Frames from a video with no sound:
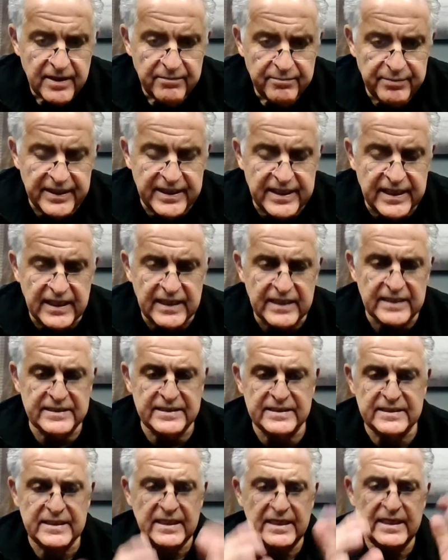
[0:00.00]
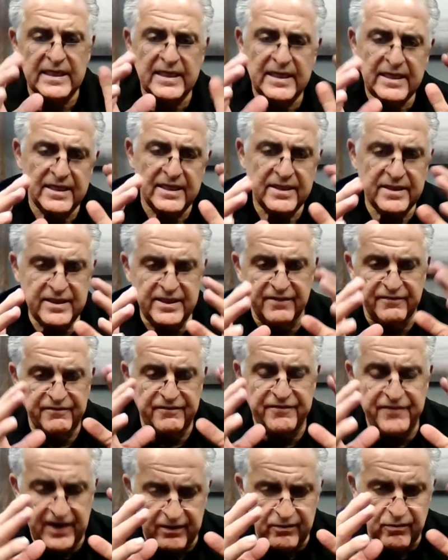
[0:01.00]
because the
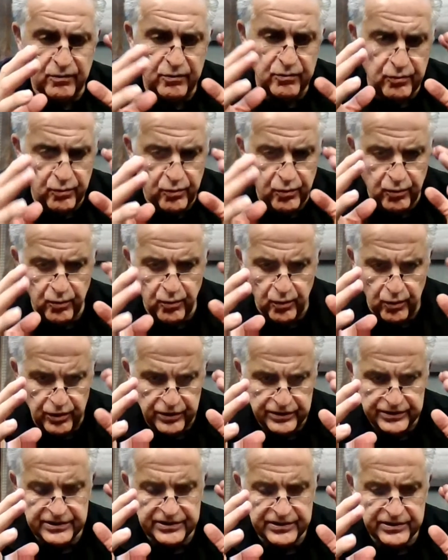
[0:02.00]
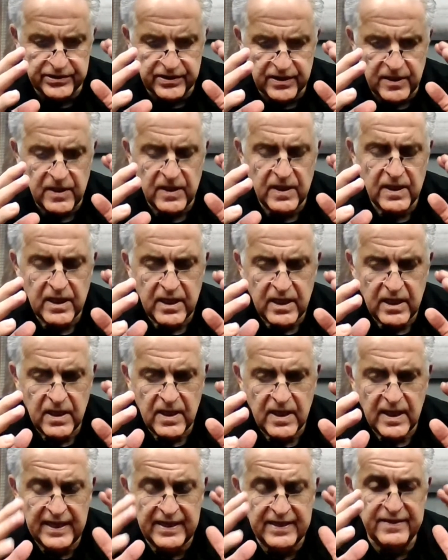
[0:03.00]
federal courts
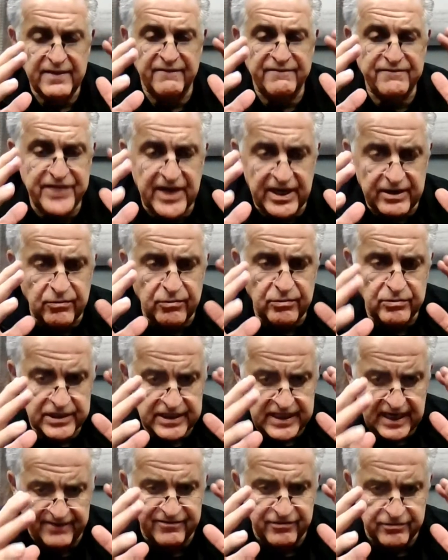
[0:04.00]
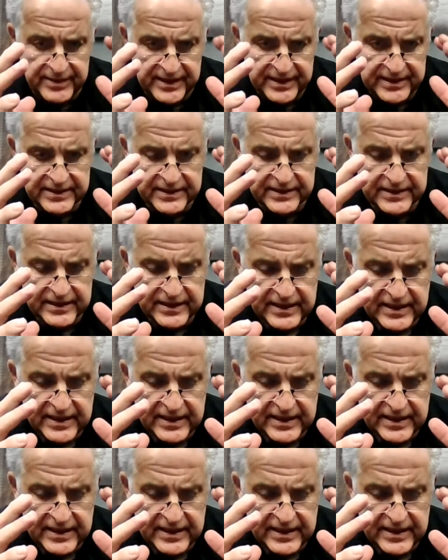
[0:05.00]
and the federal government